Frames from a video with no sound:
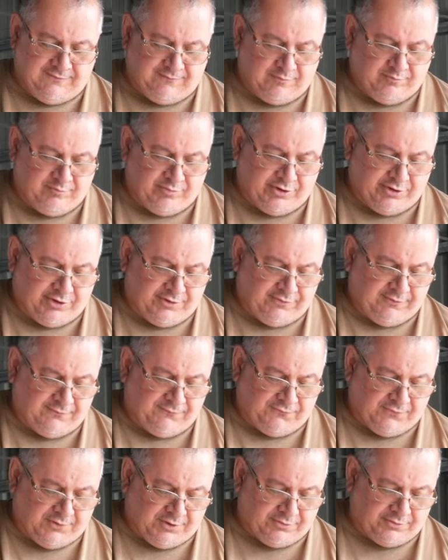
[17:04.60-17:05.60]
them by
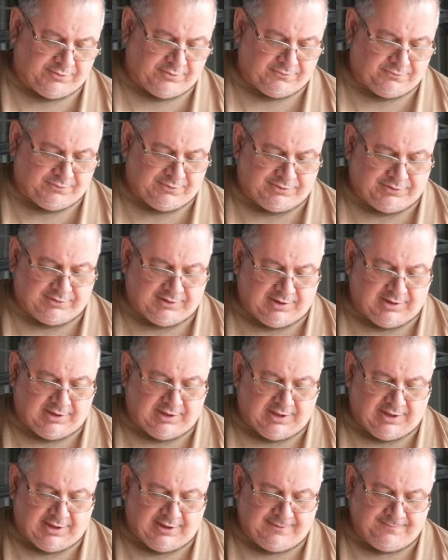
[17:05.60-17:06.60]
default or what they
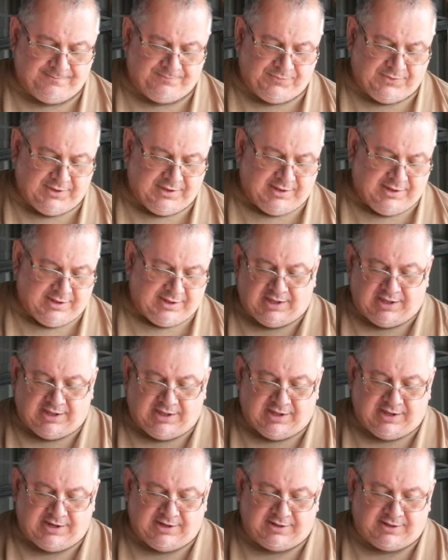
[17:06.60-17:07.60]
are.
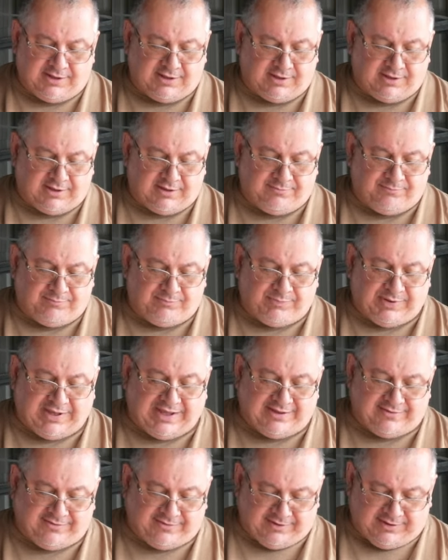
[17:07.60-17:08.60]
And
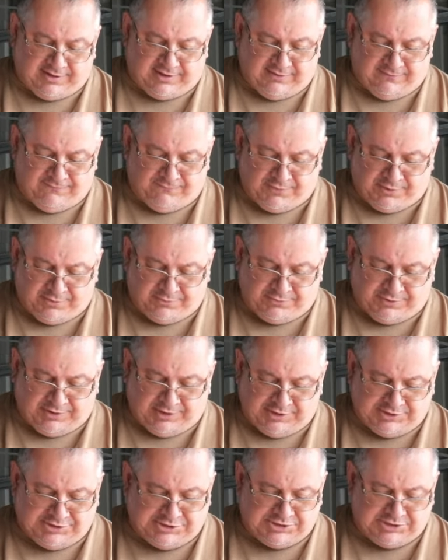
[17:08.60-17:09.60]
capacity
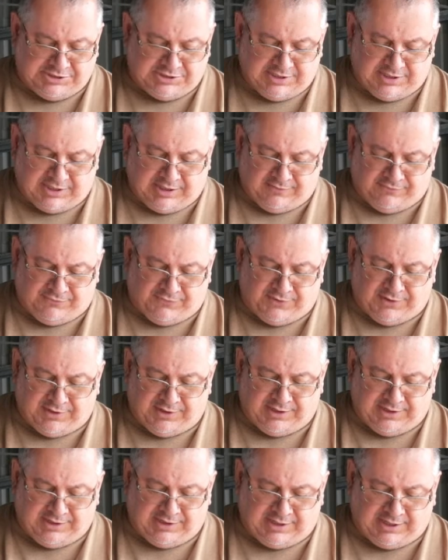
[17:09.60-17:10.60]
voltage gives you an
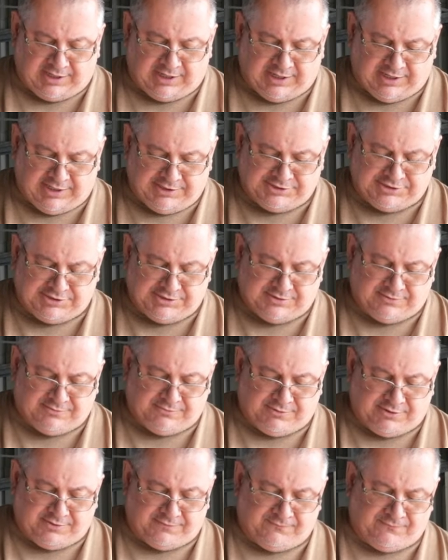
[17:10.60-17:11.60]
indication of
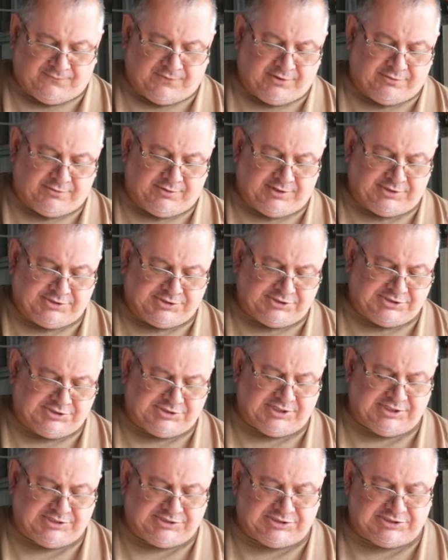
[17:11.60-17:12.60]
what
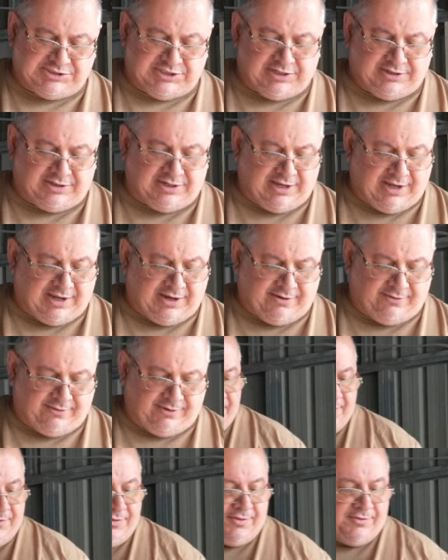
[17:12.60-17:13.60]
voltages each cell are.
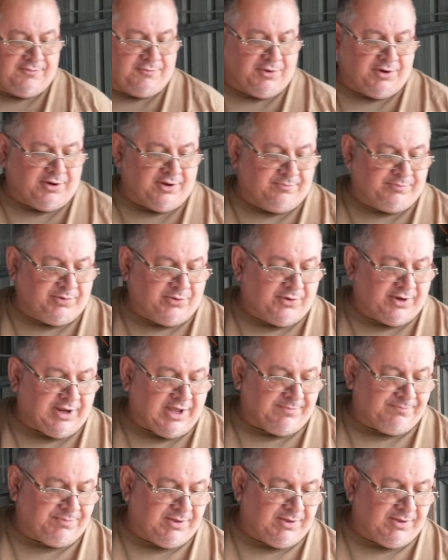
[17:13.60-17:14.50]
This is what I brought up